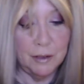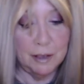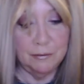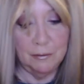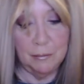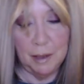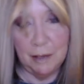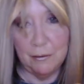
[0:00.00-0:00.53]
of the
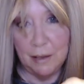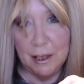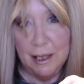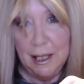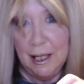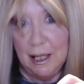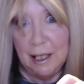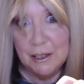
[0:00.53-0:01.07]
mirror.
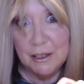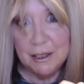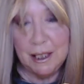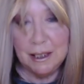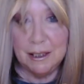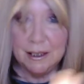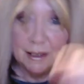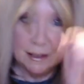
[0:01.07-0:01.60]
I just take
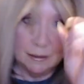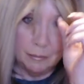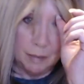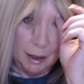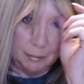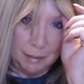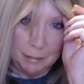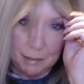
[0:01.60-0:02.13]
these little
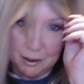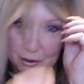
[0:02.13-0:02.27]
bobby pins